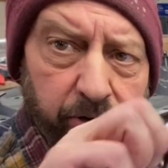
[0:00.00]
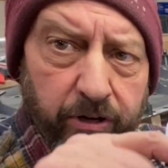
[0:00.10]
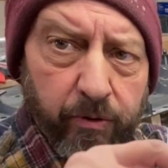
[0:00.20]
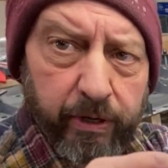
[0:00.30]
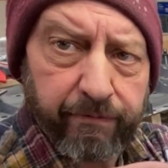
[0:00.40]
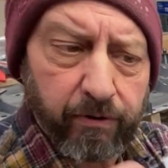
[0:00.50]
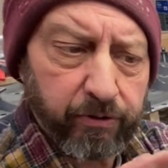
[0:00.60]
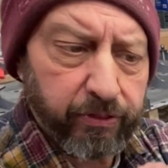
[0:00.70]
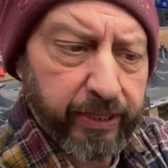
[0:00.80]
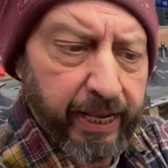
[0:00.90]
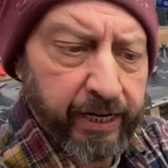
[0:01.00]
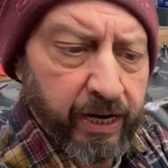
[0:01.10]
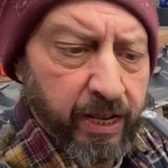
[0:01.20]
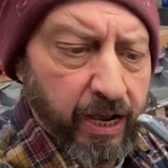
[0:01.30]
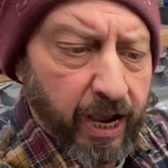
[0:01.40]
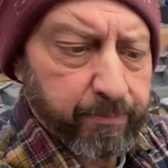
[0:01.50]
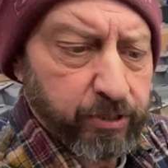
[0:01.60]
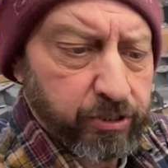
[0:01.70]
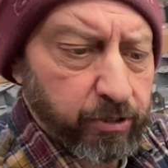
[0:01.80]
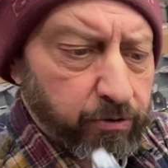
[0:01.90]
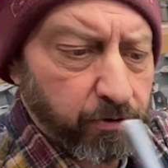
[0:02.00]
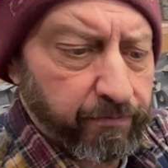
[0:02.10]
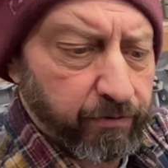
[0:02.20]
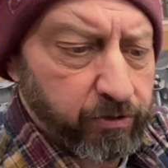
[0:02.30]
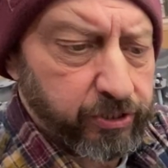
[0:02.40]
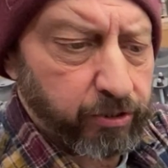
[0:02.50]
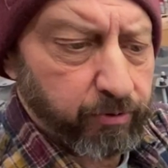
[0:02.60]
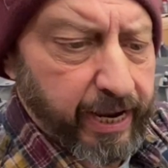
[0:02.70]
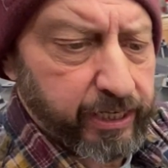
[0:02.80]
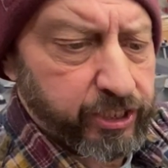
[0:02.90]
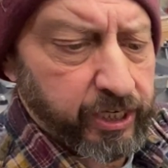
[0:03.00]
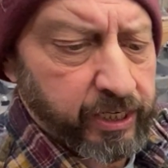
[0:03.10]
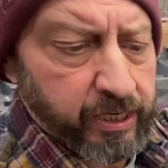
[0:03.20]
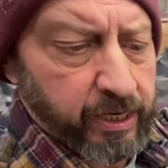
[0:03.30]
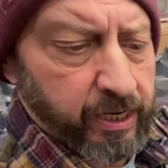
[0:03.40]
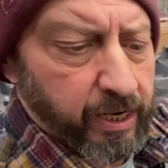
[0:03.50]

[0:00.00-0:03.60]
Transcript: to go any further than that. I'm just going to reverse the ratchet.